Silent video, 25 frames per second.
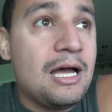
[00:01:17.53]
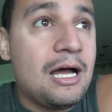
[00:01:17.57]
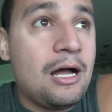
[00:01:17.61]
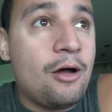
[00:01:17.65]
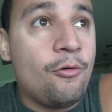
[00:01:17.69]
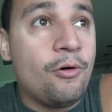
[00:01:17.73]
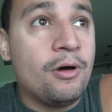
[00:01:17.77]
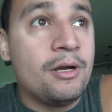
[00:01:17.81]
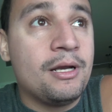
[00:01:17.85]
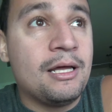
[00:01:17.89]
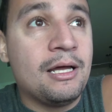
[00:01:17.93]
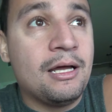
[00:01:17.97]

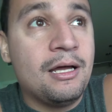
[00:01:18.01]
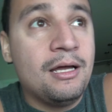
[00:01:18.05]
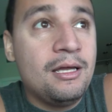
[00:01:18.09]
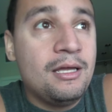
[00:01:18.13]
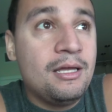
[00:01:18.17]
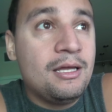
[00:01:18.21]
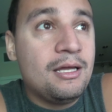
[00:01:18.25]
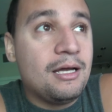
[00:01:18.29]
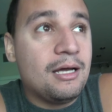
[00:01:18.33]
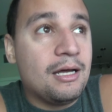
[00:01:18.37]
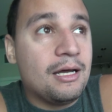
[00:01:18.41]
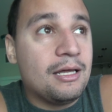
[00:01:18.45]
I wanna
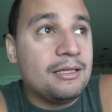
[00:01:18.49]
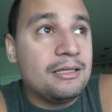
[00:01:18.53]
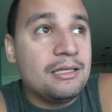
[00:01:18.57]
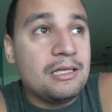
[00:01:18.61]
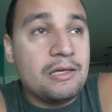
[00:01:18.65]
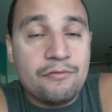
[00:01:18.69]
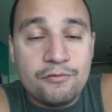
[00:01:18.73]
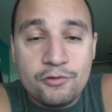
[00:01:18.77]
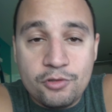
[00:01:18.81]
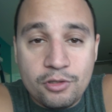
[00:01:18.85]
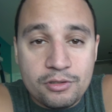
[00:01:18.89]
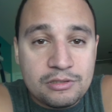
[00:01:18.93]

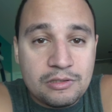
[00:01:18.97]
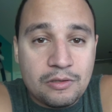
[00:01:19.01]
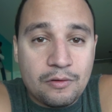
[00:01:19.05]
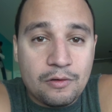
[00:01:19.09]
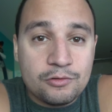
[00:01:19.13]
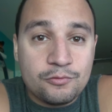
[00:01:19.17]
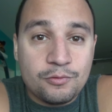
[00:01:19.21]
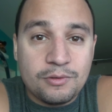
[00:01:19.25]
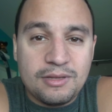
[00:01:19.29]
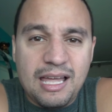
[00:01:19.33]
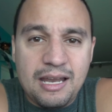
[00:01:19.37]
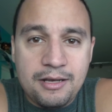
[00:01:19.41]
leave Toys R
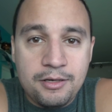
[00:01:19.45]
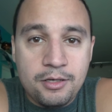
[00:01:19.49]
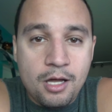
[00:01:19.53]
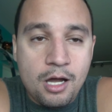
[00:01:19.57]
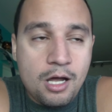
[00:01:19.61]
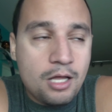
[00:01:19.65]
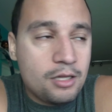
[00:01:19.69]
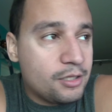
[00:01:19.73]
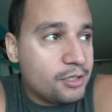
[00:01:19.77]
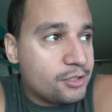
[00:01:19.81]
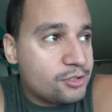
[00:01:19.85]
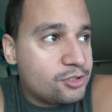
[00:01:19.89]
Us with that
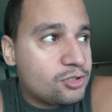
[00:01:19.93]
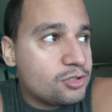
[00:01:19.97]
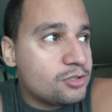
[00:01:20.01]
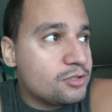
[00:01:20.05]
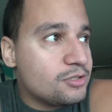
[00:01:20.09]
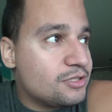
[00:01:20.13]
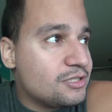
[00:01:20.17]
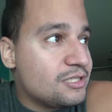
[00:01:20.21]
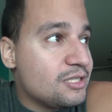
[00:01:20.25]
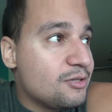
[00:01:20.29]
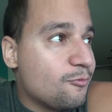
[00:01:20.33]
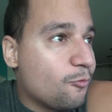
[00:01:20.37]
knowledge
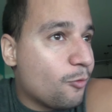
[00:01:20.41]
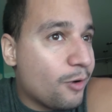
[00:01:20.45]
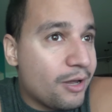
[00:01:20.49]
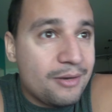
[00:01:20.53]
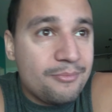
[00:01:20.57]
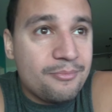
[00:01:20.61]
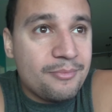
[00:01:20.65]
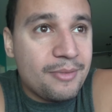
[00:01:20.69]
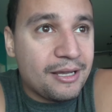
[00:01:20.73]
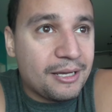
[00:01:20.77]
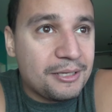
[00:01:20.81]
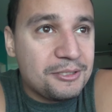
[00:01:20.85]
and see
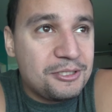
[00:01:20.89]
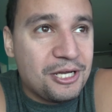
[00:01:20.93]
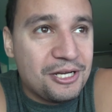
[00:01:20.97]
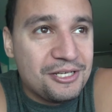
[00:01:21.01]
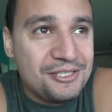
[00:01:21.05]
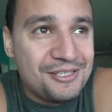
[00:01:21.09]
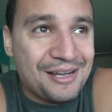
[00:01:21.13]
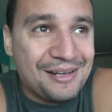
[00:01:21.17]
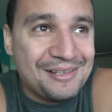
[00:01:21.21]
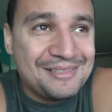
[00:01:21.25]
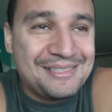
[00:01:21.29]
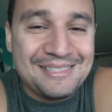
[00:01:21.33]
when Mega
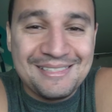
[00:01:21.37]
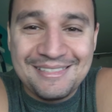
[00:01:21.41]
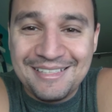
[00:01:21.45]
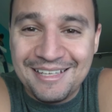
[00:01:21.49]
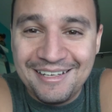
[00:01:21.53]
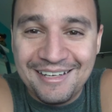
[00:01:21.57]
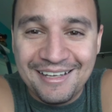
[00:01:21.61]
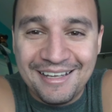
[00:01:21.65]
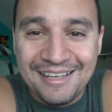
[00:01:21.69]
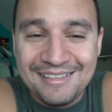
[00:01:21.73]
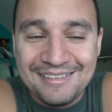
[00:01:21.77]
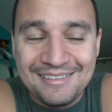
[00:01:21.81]
Yarn Yoshi is
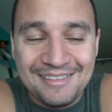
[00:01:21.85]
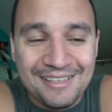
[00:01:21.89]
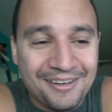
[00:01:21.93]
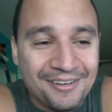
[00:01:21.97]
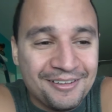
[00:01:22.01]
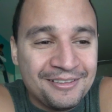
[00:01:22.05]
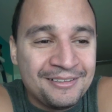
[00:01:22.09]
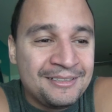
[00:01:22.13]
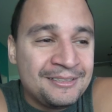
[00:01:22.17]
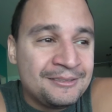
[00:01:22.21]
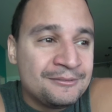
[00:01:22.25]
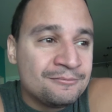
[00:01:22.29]
gonna get
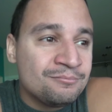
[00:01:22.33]
there.